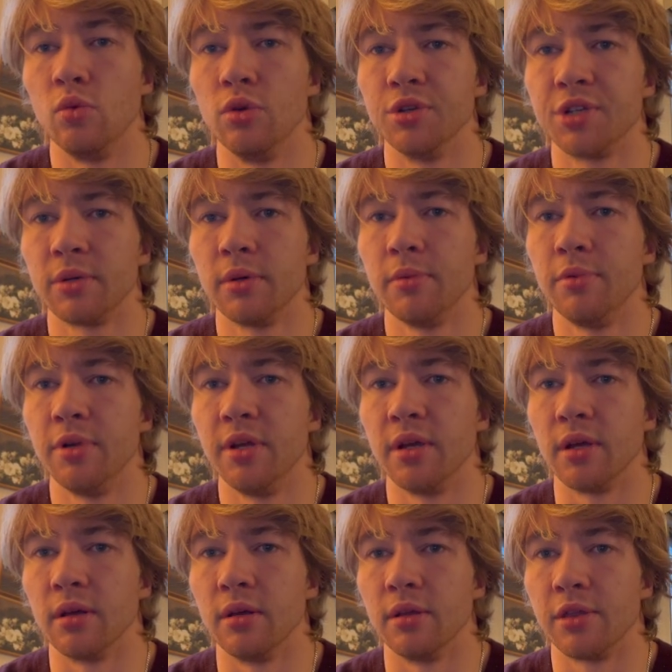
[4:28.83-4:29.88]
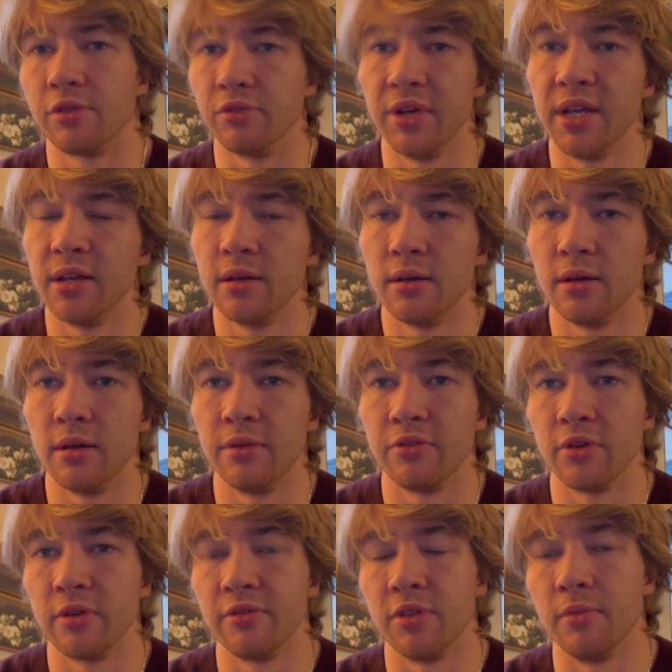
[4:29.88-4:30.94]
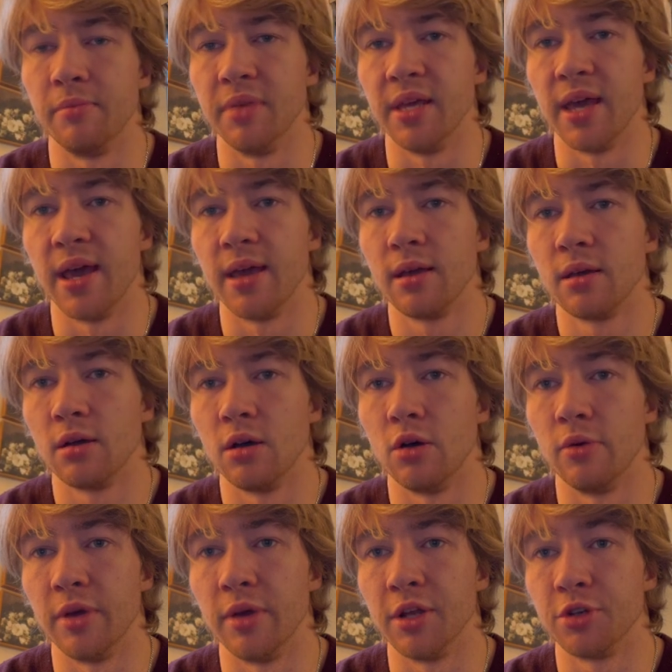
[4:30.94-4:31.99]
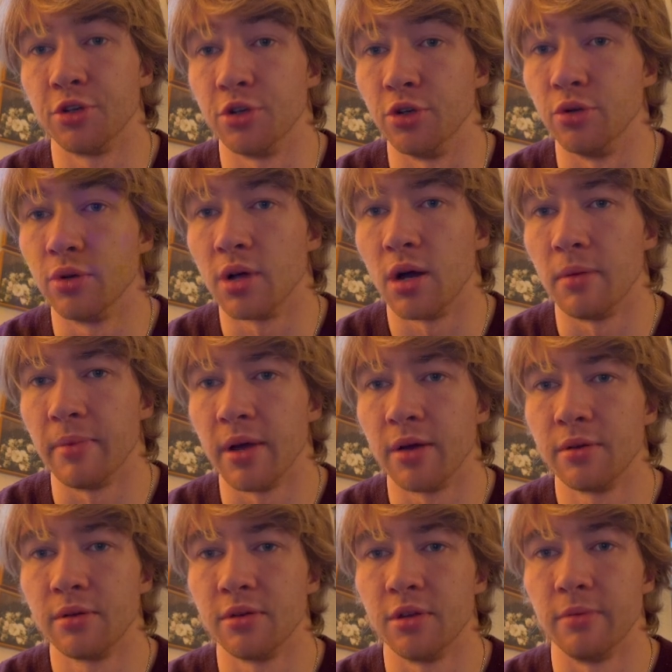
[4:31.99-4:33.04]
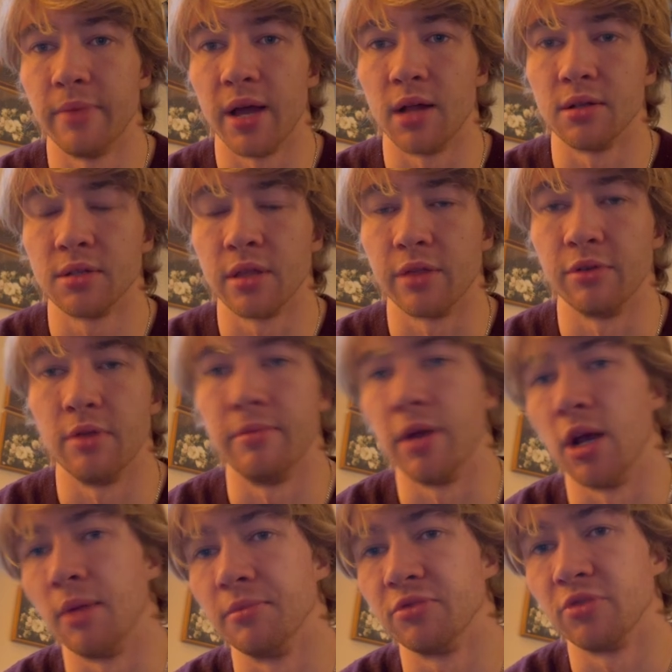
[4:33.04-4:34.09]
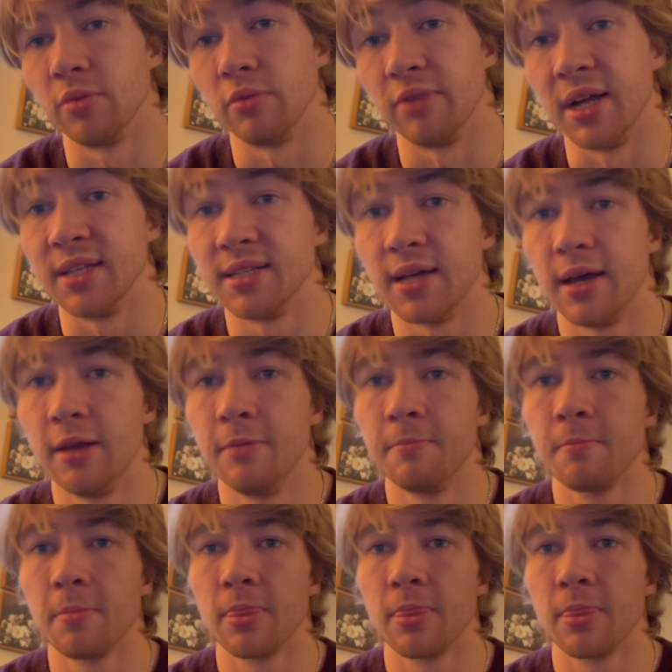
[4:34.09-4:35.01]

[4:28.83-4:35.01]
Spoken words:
we'll start with putting a 3 in front of the BaOH2 compound to balance the 3 bariums from the right side.